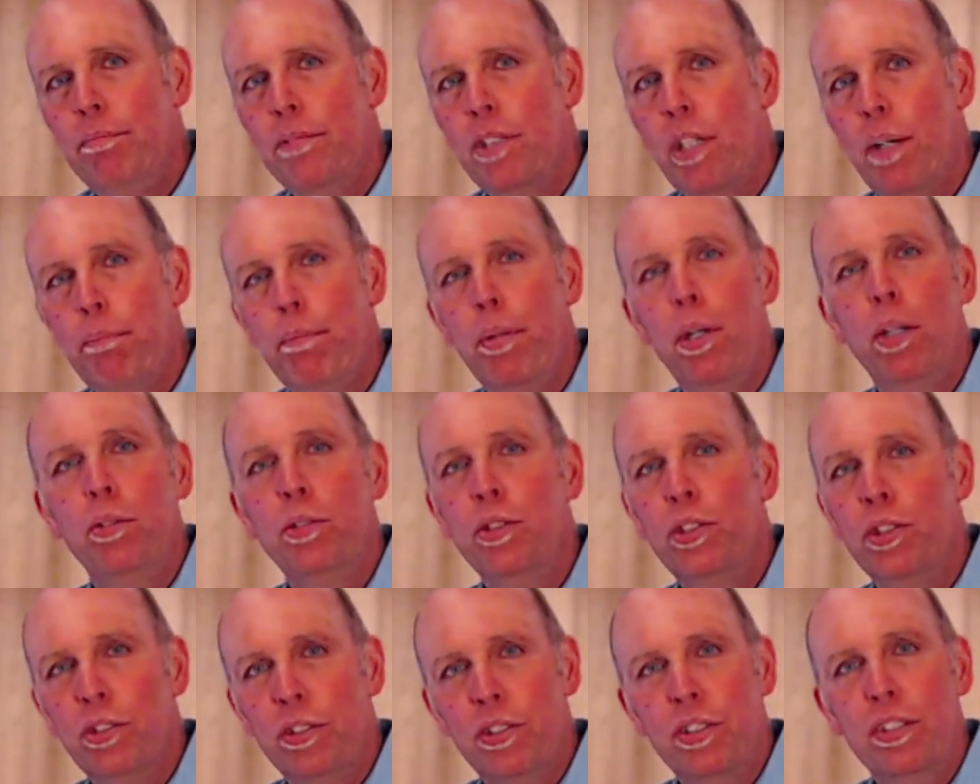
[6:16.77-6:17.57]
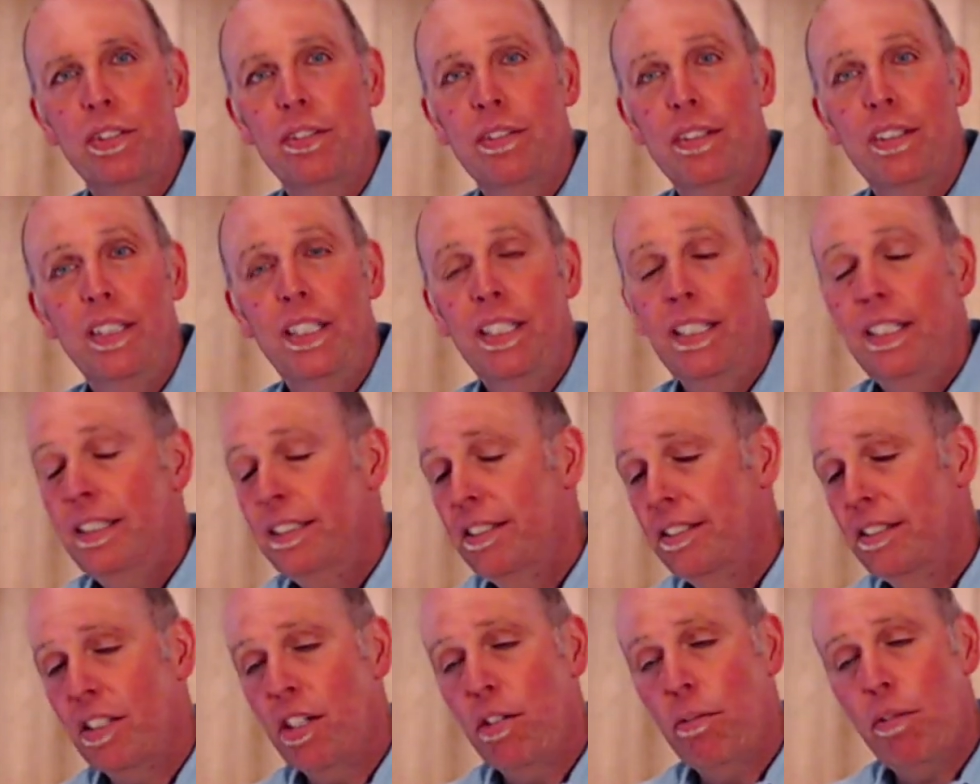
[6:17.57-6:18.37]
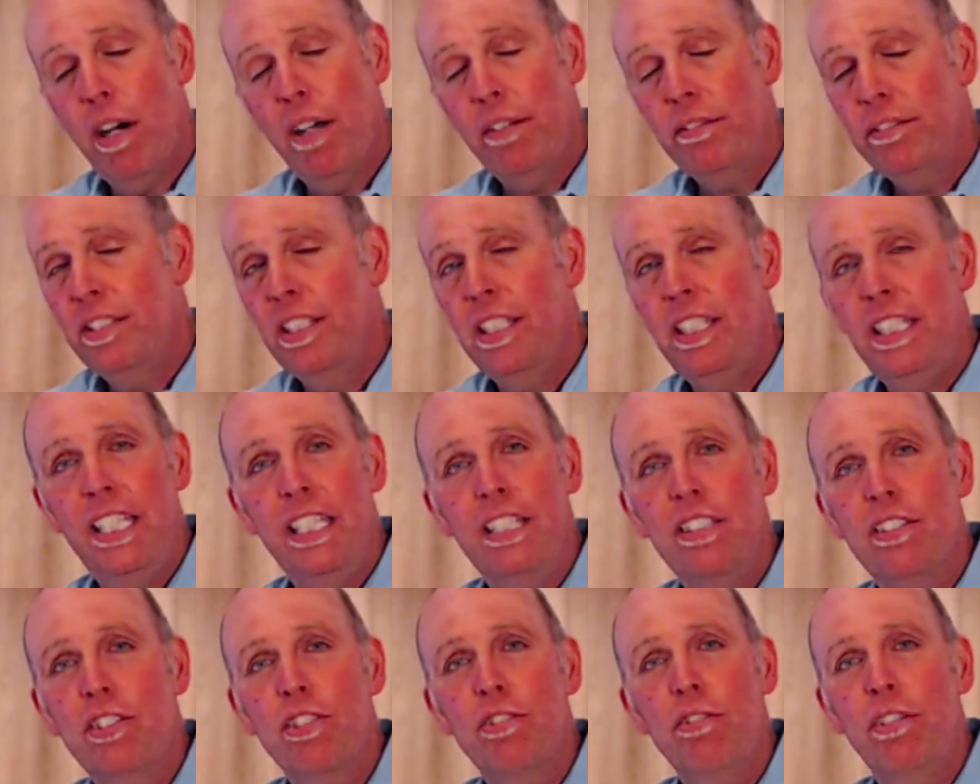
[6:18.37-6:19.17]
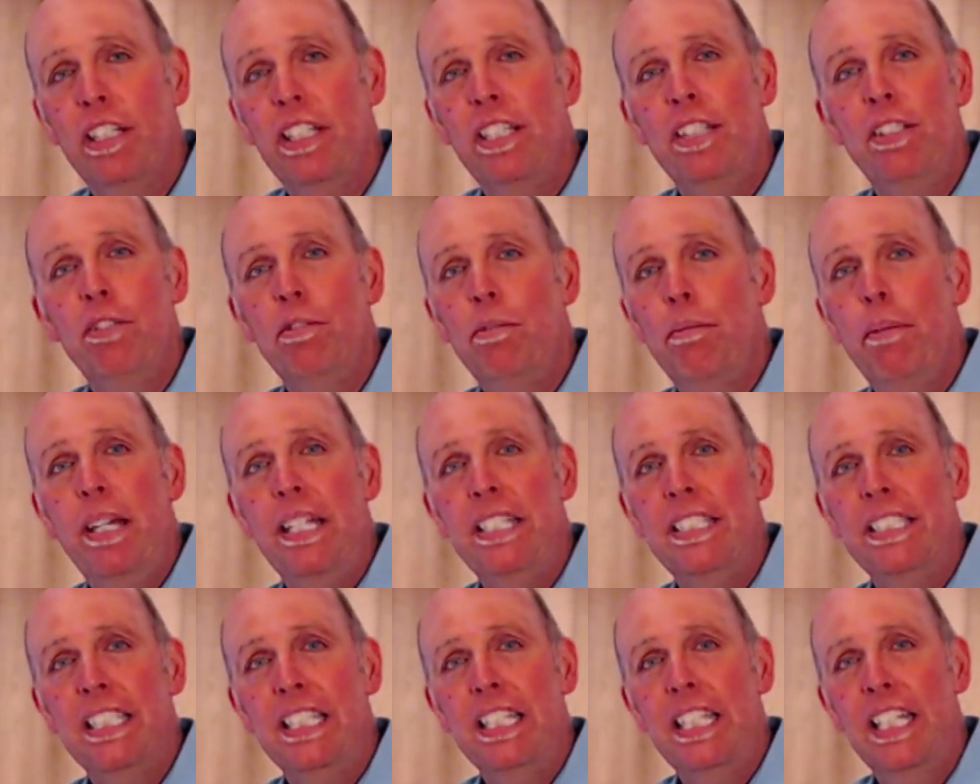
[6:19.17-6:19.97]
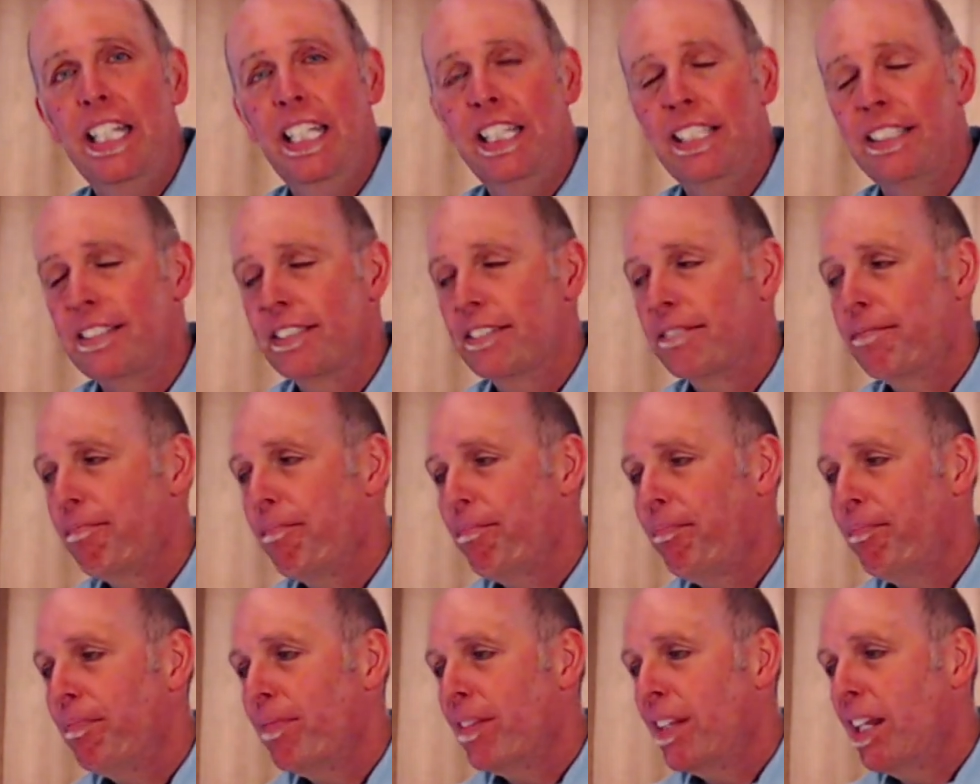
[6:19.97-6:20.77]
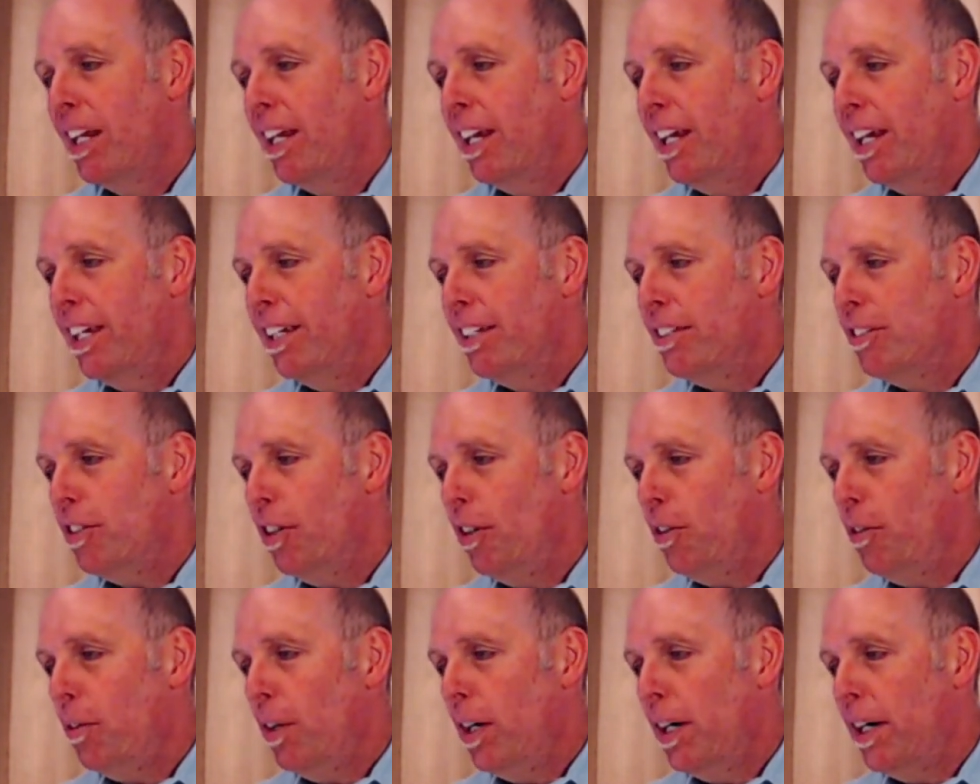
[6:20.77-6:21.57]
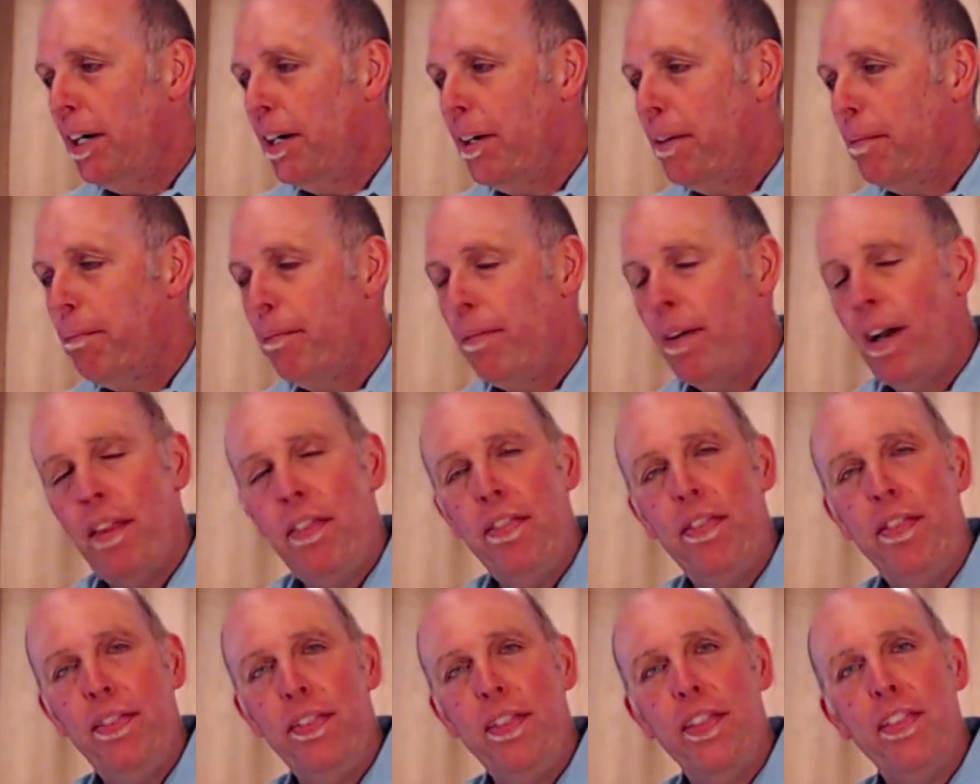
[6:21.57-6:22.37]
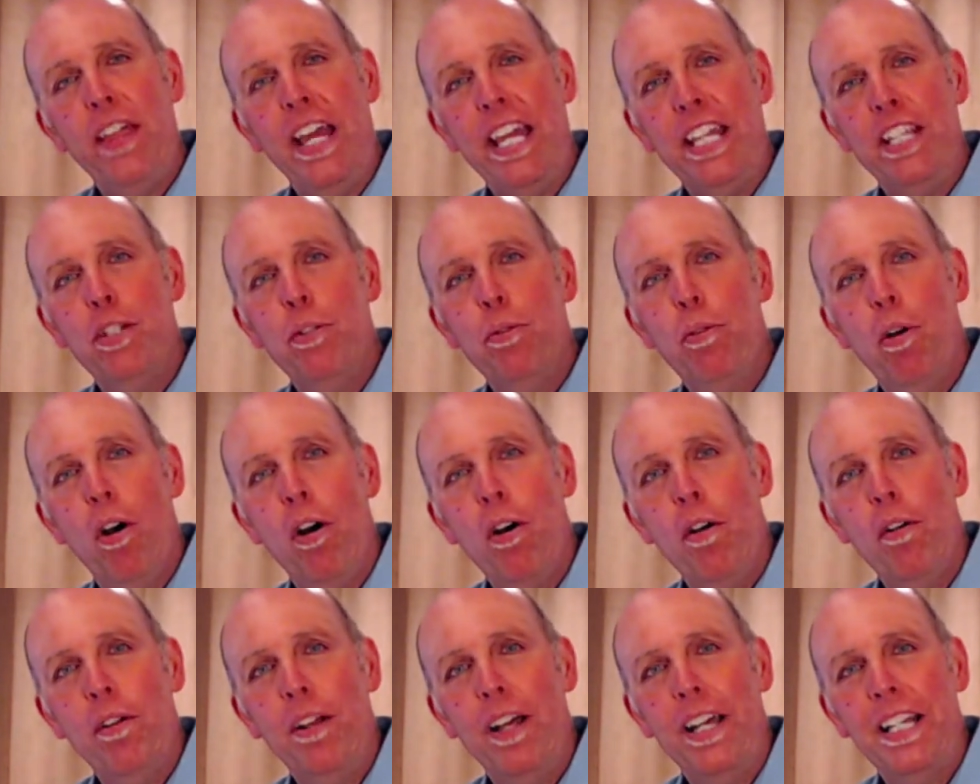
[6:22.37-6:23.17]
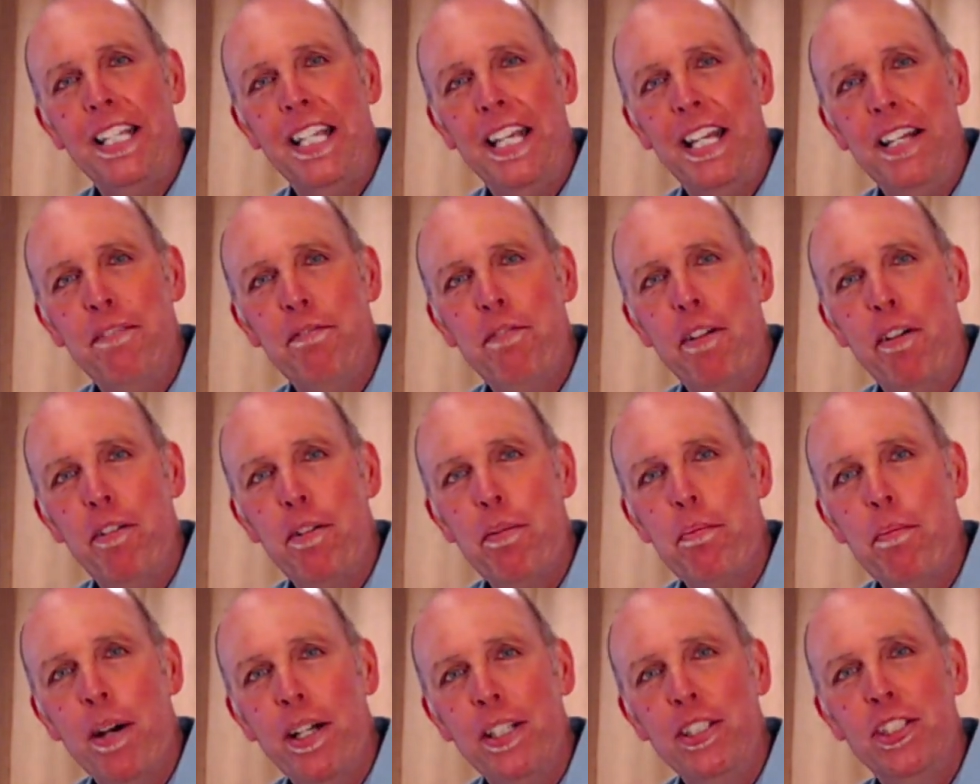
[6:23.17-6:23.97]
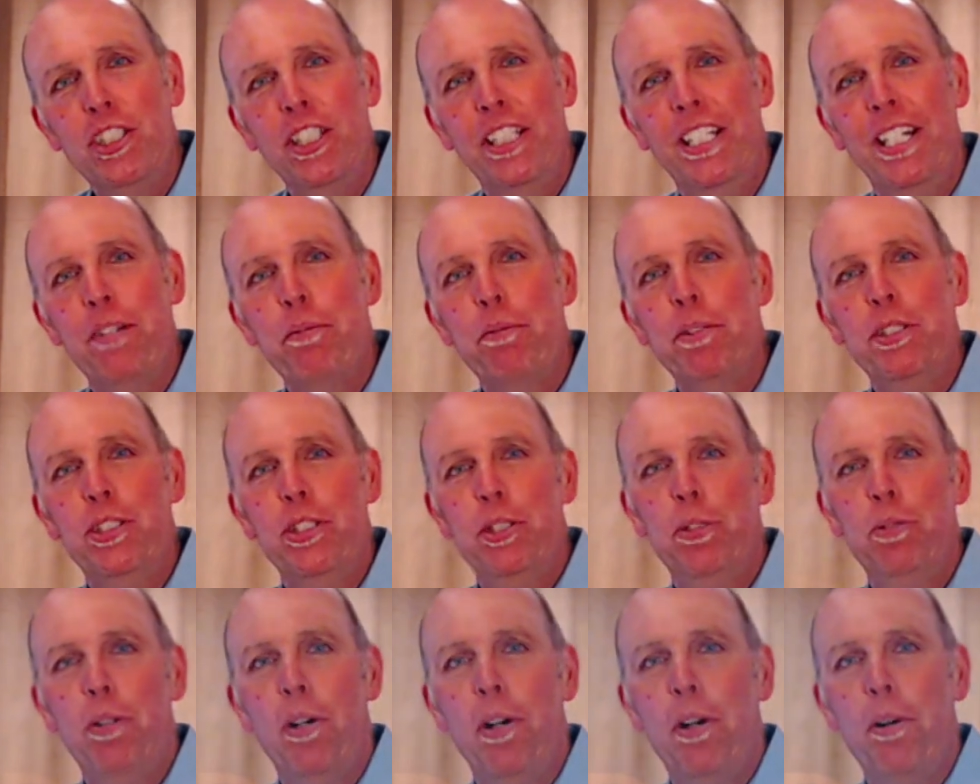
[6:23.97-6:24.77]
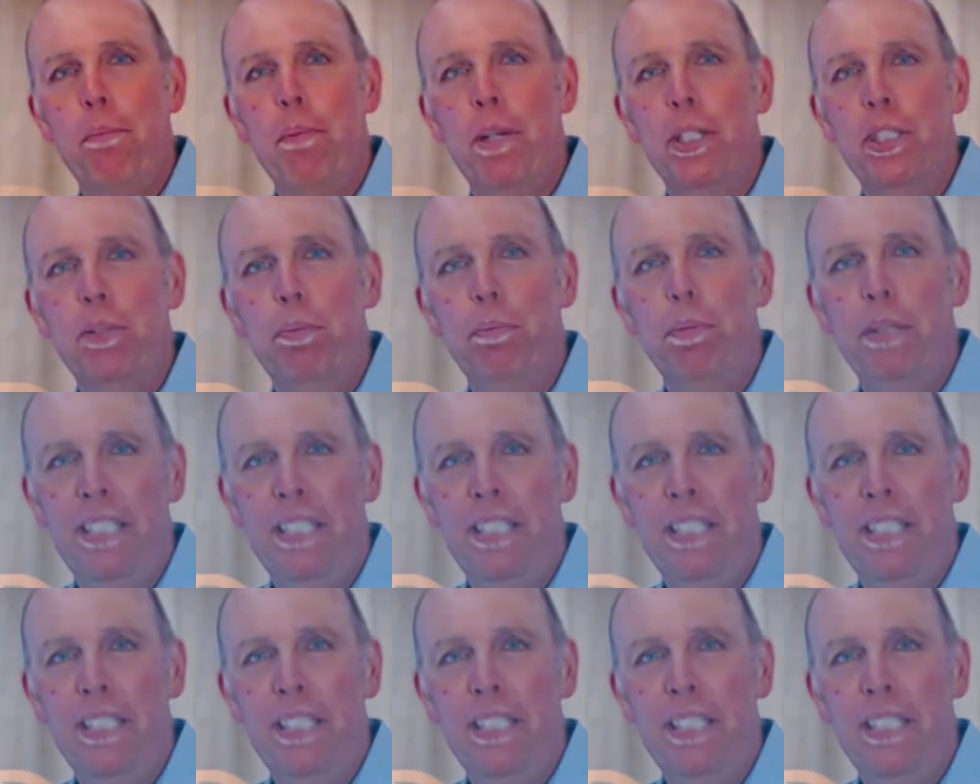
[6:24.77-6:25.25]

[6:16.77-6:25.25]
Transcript: composers to go out into the industry and do amazing things. So I thank you all again very much, and I wish you all much